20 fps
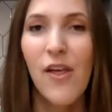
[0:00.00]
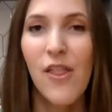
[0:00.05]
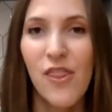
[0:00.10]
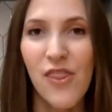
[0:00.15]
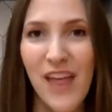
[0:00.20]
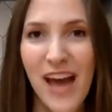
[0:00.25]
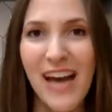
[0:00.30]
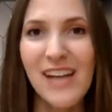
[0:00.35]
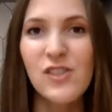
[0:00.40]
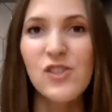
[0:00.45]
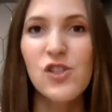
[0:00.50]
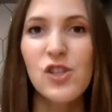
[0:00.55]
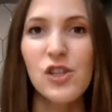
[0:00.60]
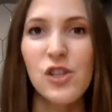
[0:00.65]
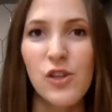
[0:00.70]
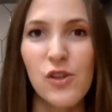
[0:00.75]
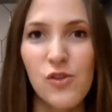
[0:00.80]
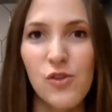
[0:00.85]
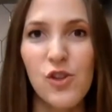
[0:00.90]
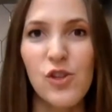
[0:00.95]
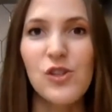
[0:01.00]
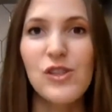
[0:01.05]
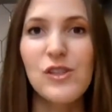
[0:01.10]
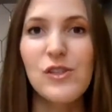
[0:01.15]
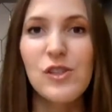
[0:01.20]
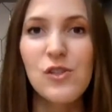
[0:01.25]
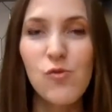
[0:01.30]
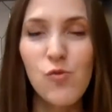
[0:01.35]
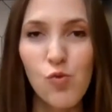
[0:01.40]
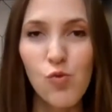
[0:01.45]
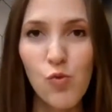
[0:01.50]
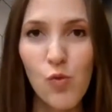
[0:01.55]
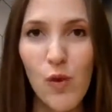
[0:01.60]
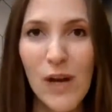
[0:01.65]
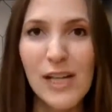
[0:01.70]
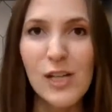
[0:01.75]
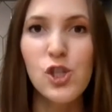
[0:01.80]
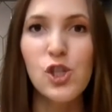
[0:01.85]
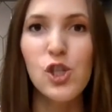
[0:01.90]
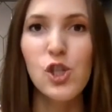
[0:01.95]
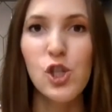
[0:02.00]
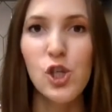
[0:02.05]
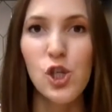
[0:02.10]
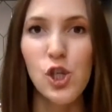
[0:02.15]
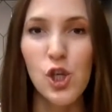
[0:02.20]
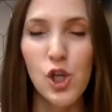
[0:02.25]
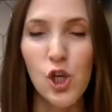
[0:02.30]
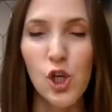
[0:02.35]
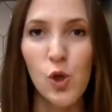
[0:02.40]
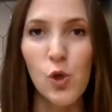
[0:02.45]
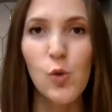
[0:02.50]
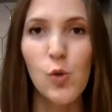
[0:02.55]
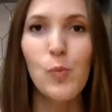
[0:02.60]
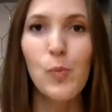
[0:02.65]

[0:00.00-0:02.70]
That's the, the rich new